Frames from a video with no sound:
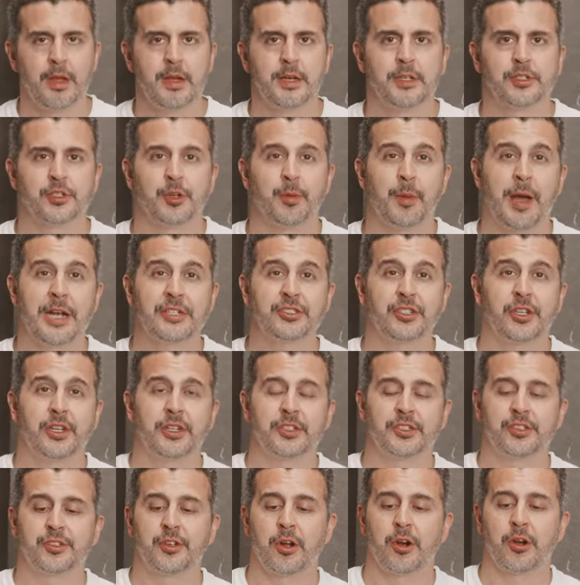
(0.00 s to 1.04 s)
So I'm actually going
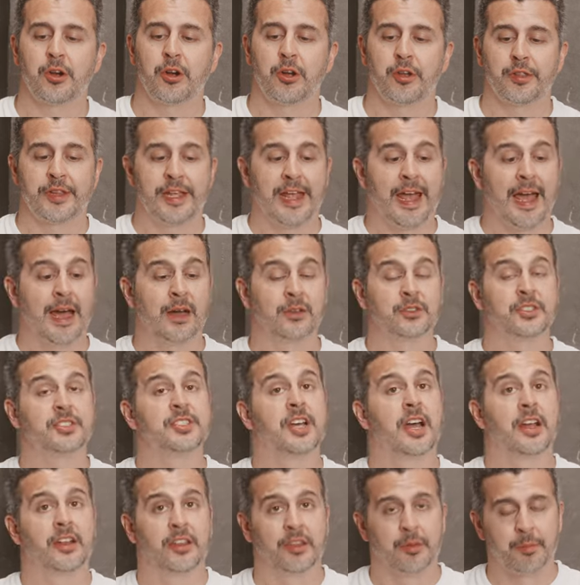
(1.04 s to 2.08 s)
to start on the
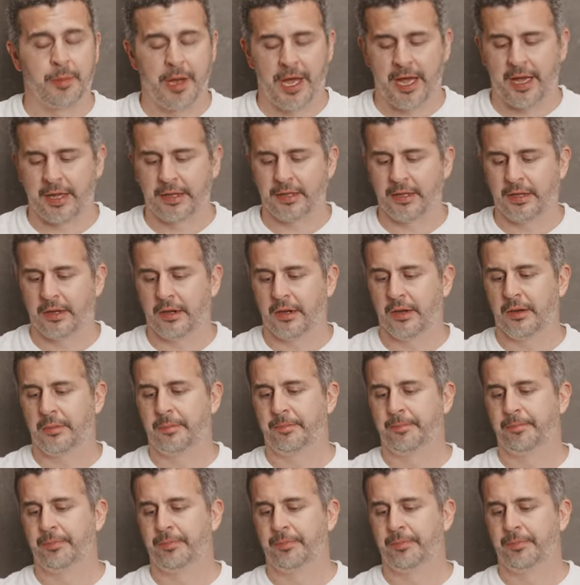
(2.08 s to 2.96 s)
outside of the bag here.